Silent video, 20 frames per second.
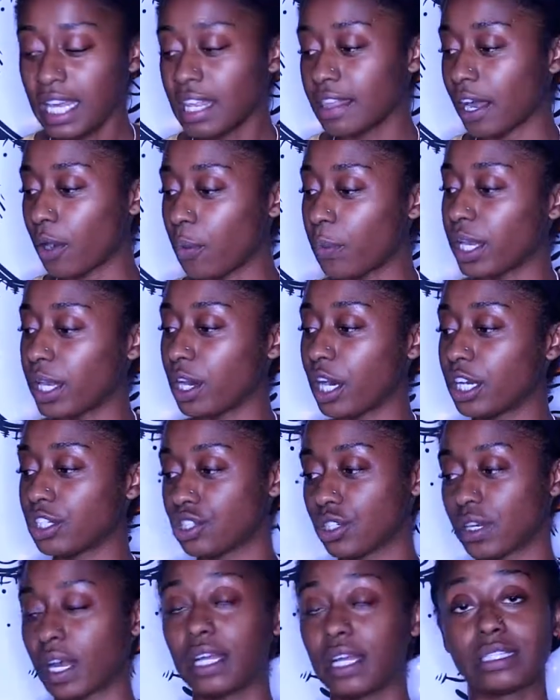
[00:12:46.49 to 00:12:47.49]
that we are
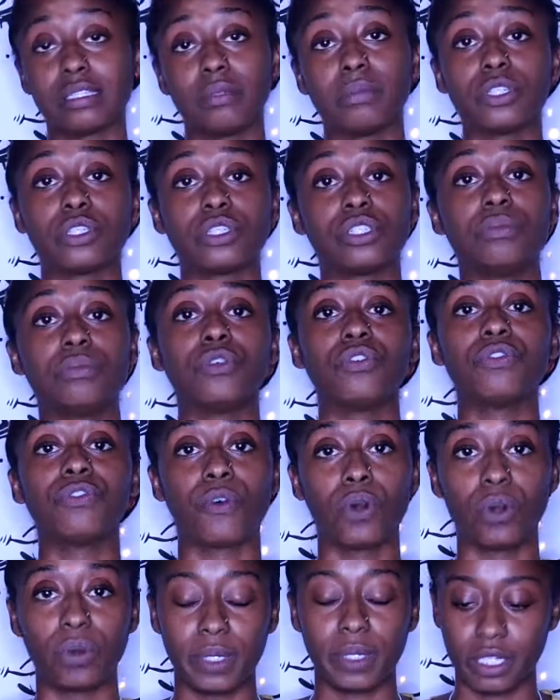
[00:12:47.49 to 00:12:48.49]
trying to build to move
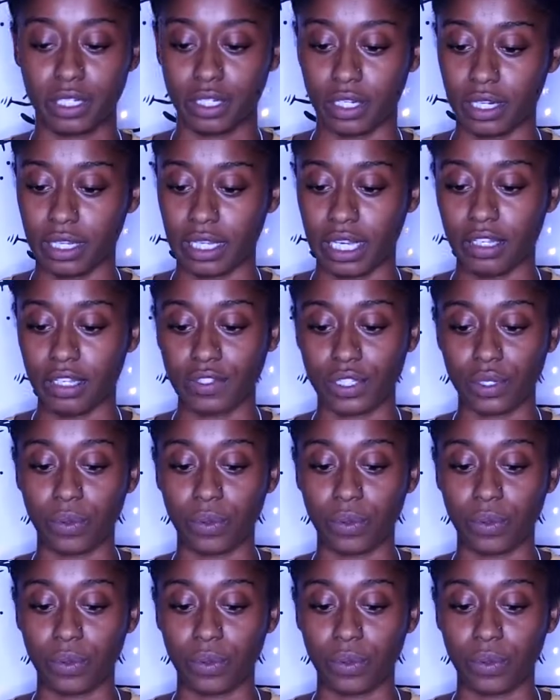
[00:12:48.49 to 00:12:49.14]
forward in our lives.